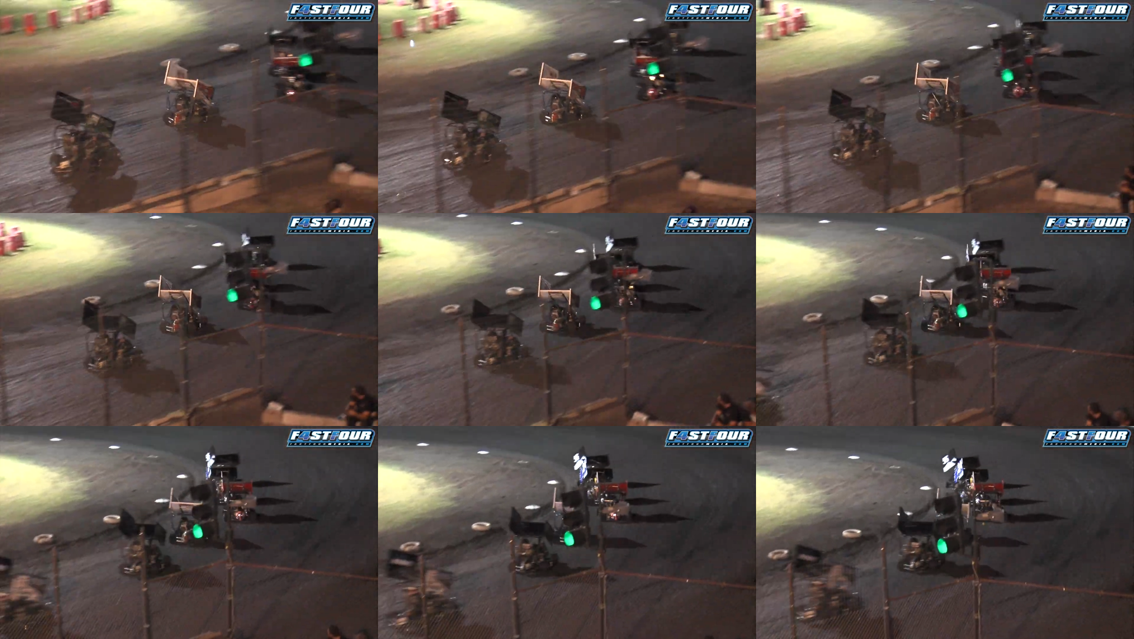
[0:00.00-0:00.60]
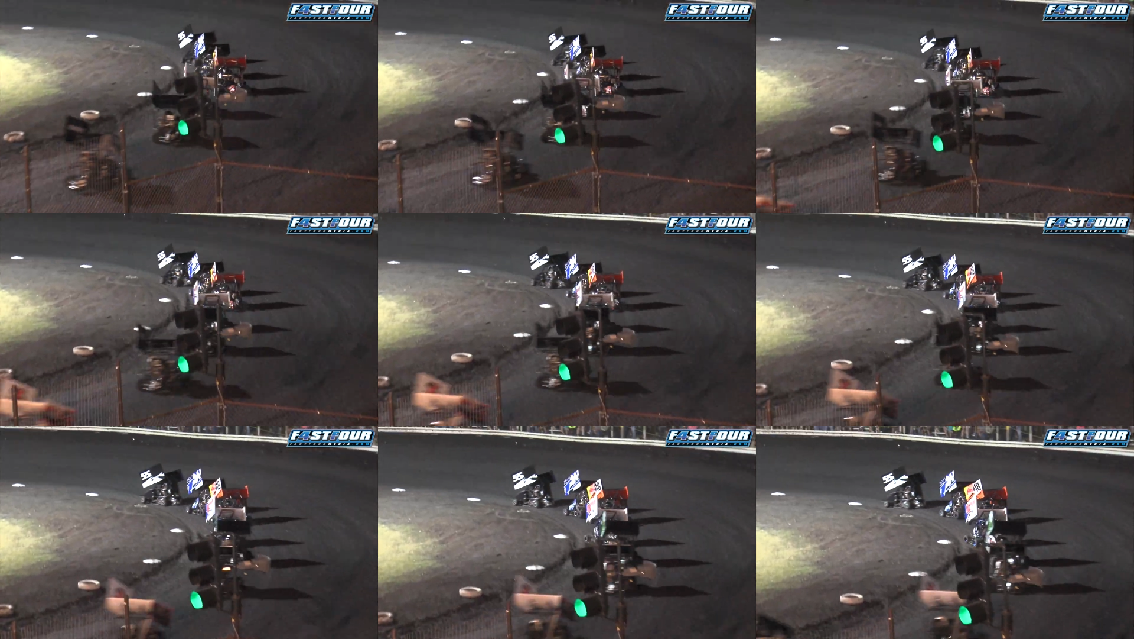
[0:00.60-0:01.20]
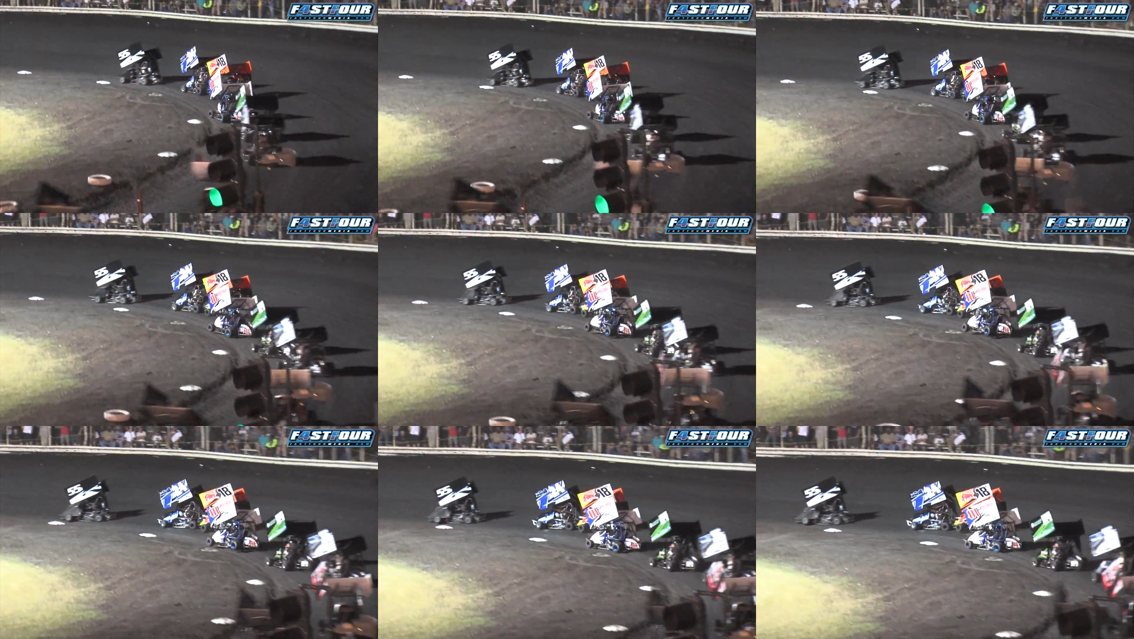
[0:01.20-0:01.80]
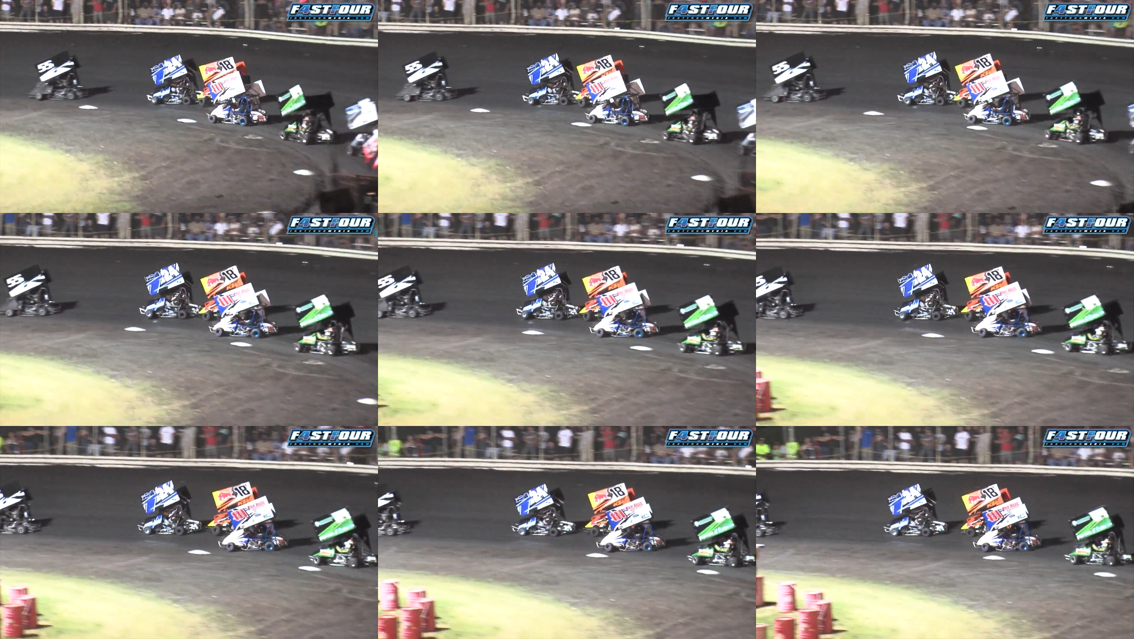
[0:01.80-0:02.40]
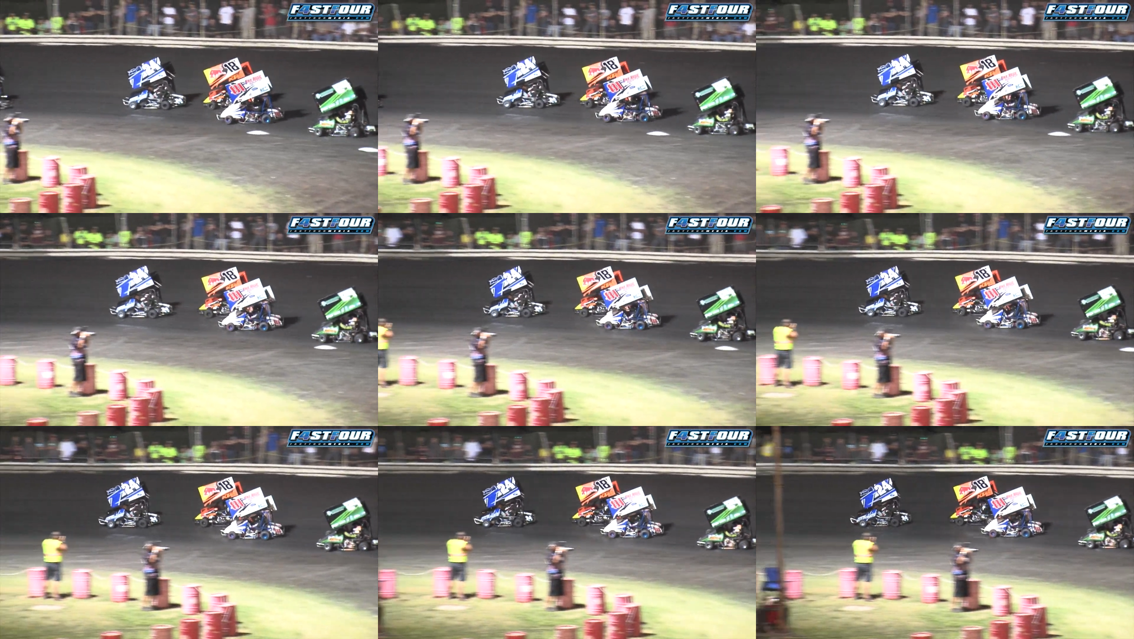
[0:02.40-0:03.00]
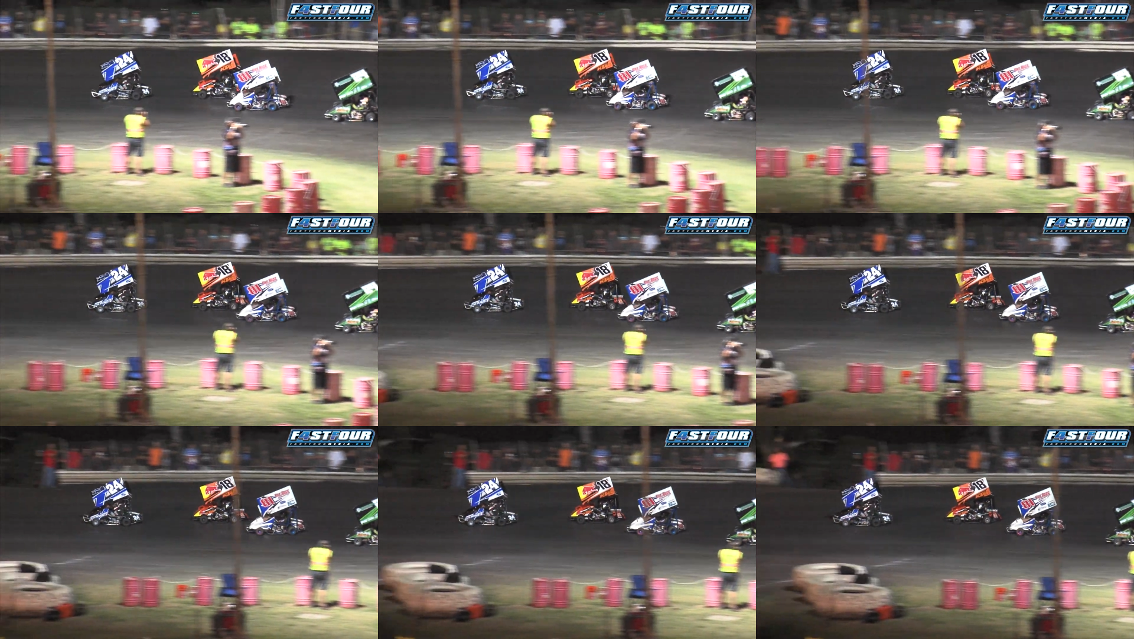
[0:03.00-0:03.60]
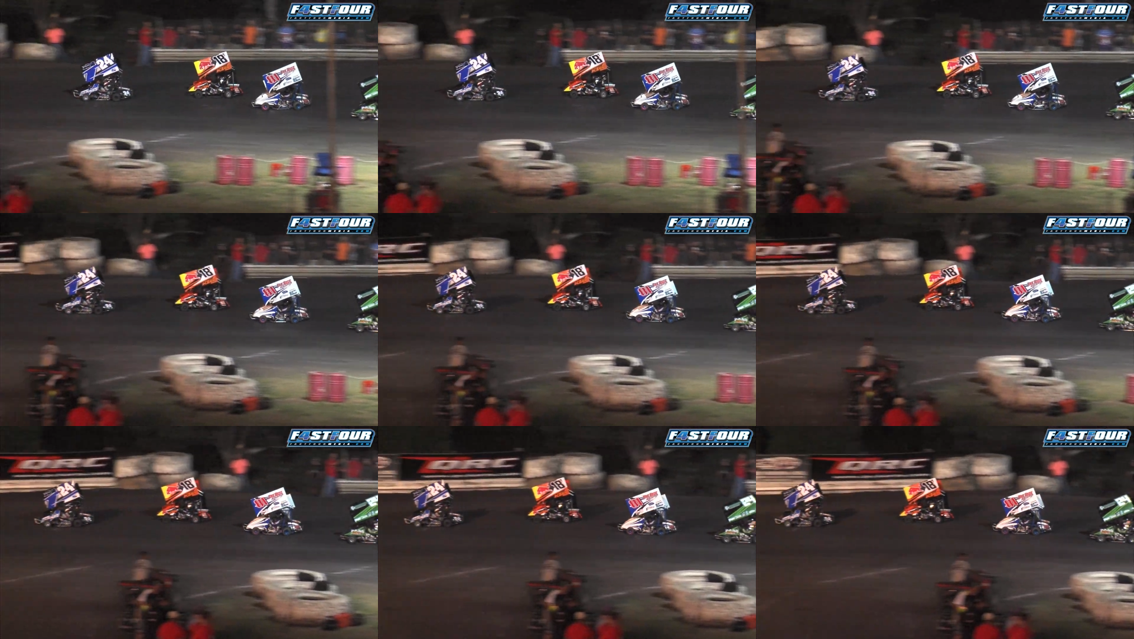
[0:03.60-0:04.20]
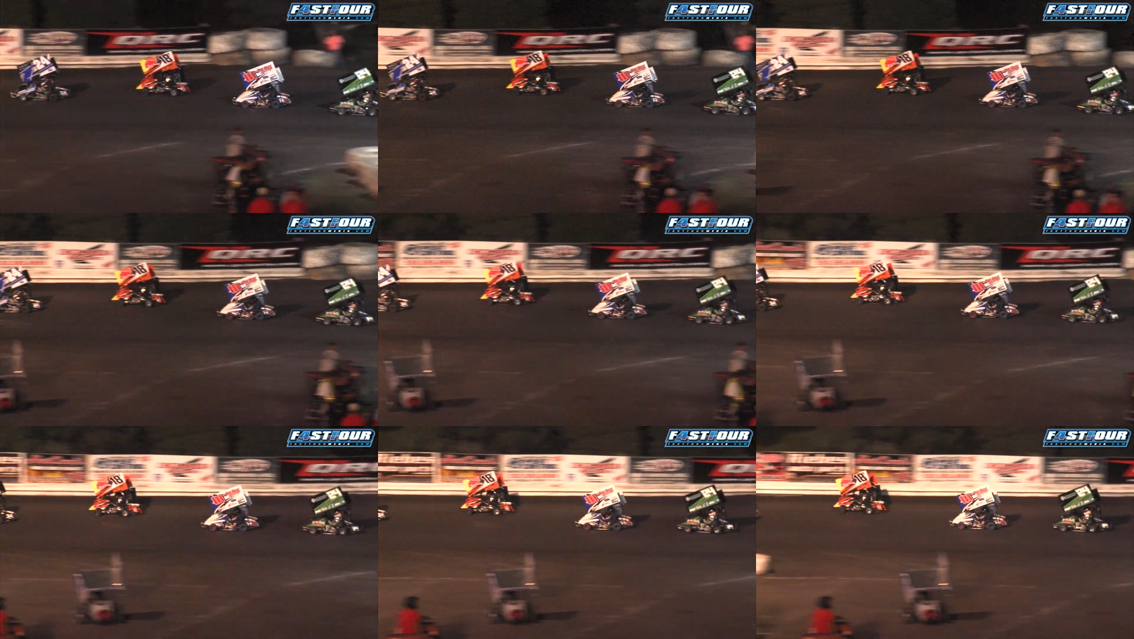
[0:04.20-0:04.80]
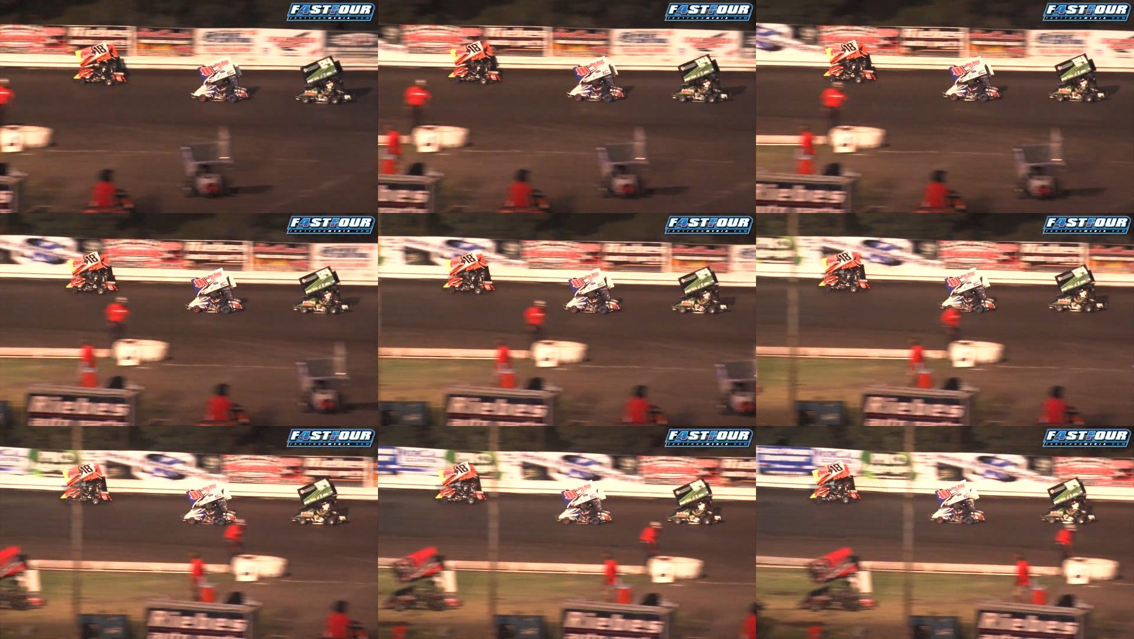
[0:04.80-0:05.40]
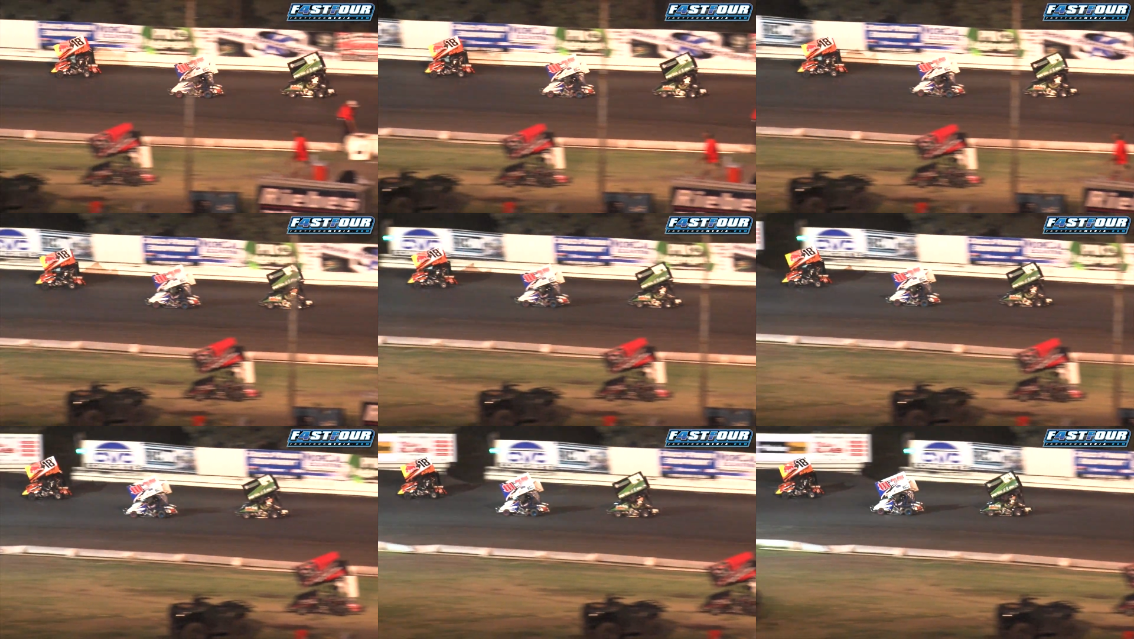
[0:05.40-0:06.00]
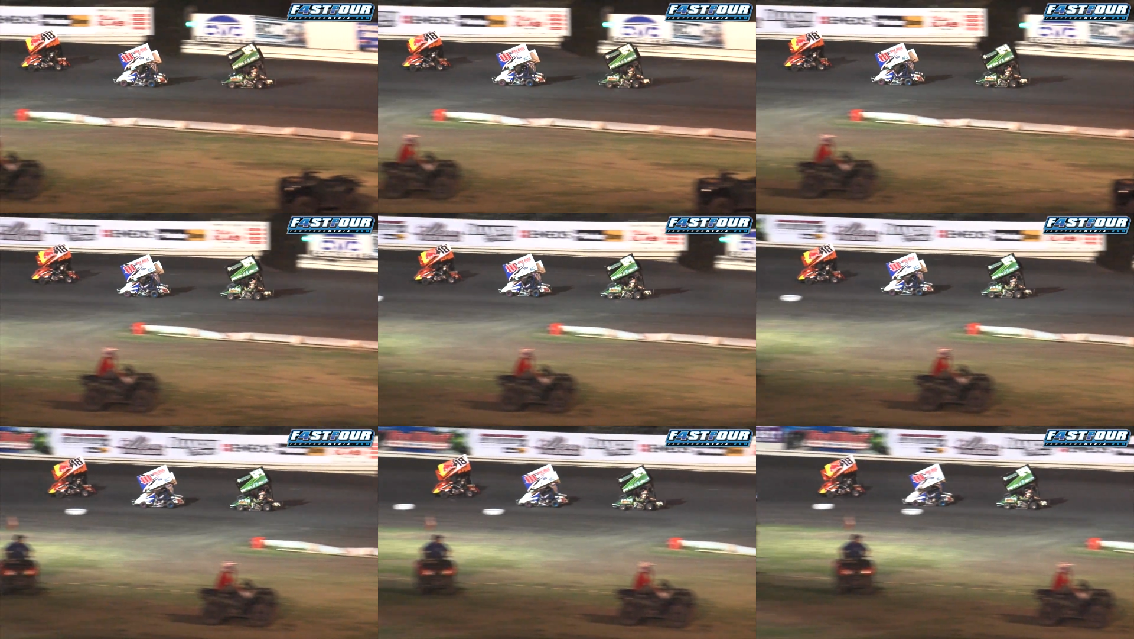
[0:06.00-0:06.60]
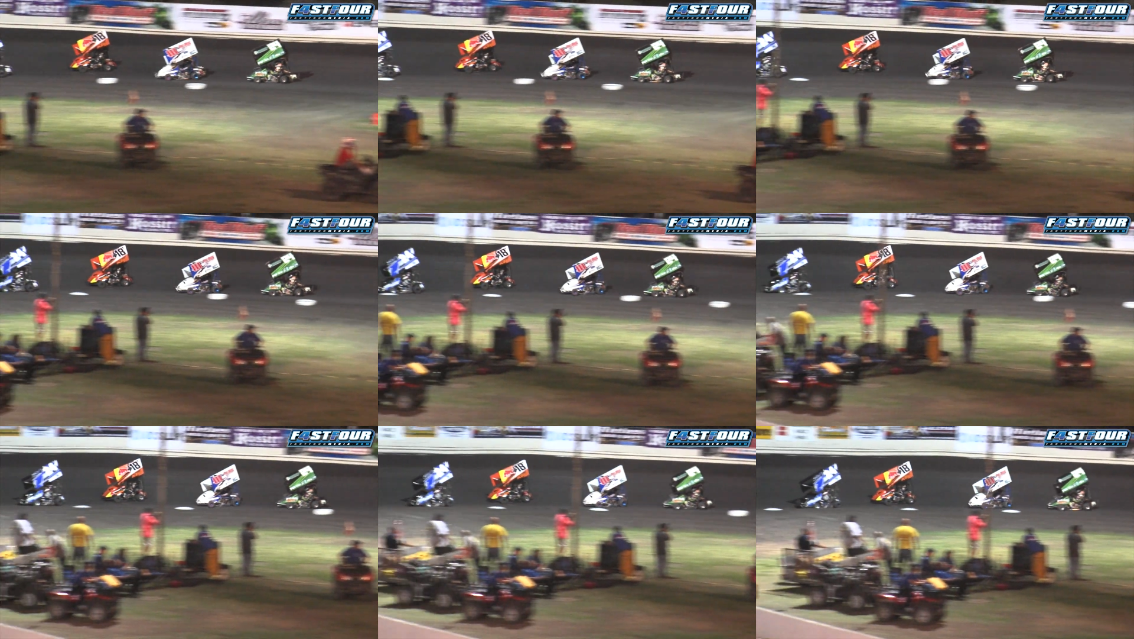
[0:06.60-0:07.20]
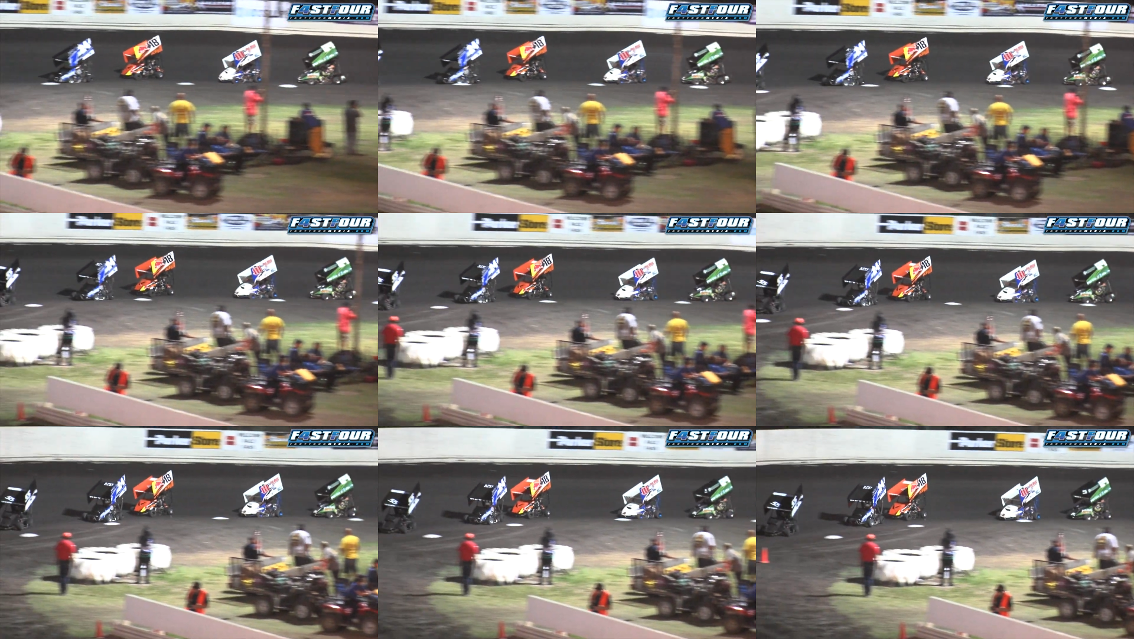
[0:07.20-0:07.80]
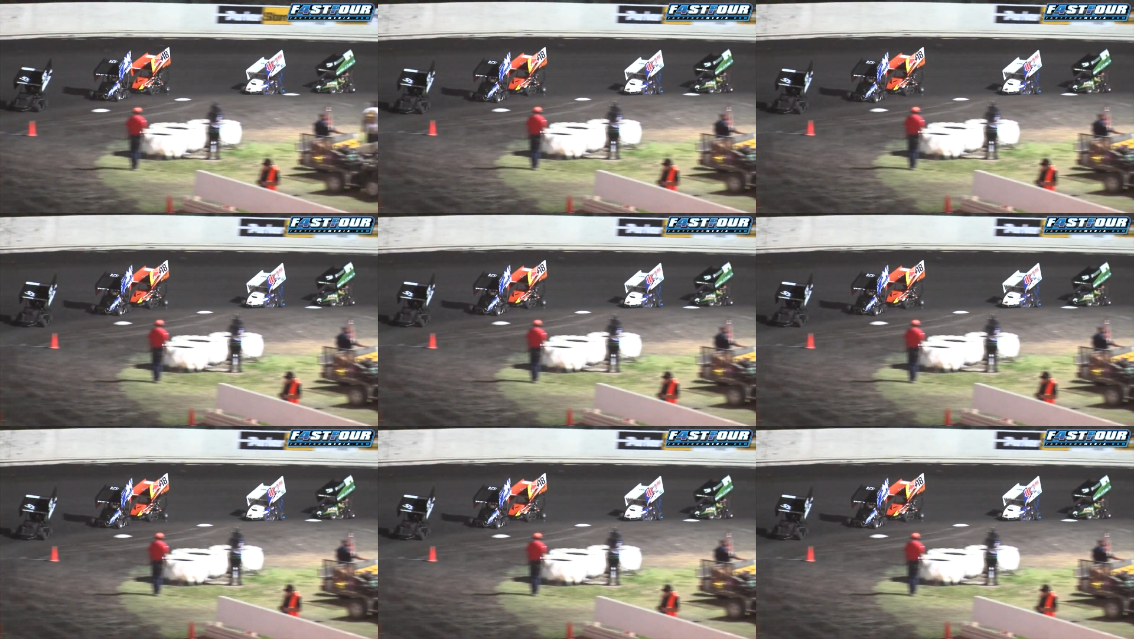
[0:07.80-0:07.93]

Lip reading: No face is visible, so there are no lips to read.